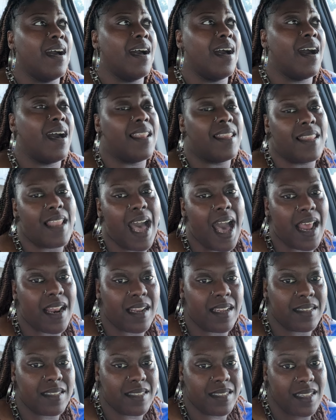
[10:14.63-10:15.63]
a lot
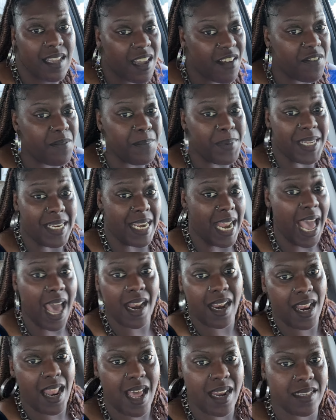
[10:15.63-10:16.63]
of stuff, but
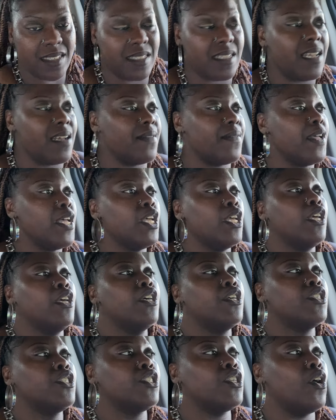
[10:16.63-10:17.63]
not a lot of stuff.
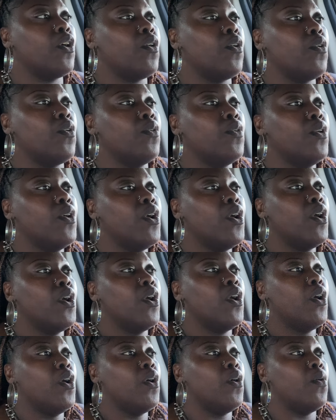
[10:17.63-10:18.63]
So
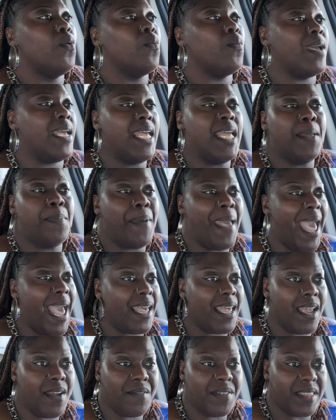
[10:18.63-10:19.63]
when he
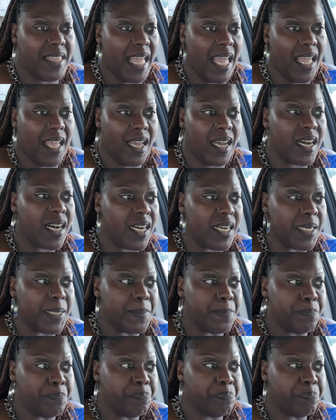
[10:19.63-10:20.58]
pack everything up,